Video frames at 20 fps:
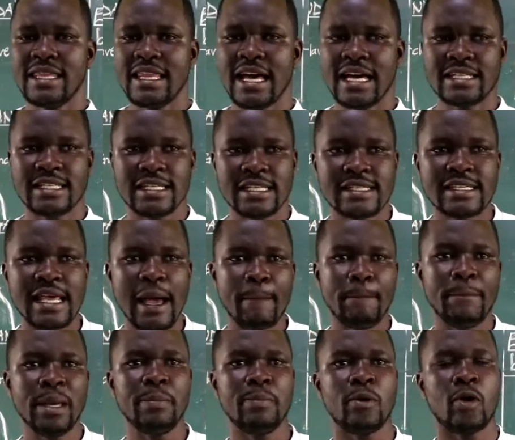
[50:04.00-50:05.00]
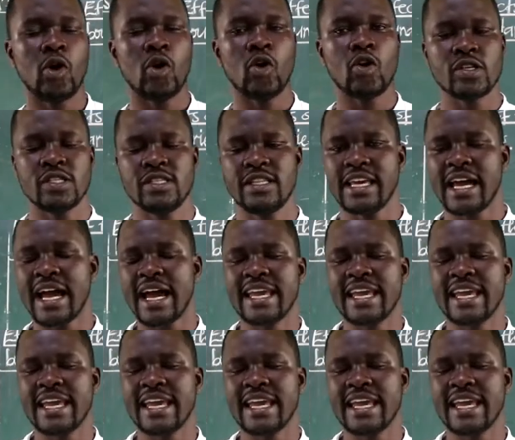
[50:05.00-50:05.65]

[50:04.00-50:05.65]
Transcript: that some people lost their